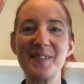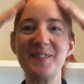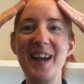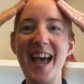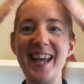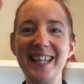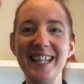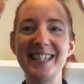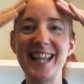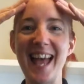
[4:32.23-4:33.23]
Ready,
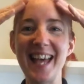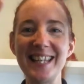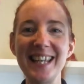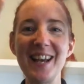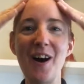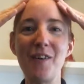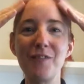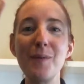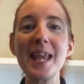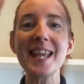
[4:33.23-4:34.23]
steady, off
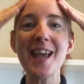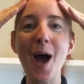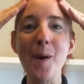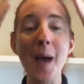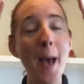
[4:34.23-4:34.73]
we go.